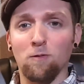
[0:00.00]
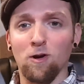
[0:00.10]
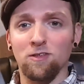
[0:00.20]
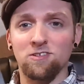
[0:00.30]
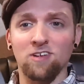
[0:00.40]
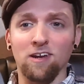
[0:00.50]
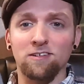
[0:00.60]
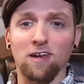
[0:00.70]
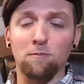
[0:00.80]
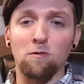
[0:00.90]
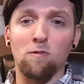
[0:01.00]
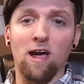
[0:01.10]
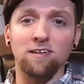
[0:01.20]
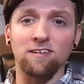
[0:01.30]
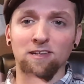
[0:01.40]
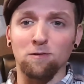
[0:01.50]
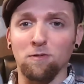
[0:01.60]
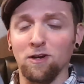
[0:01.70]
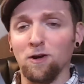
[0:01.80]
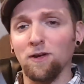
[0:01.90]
where the sun is going to be rising in the window,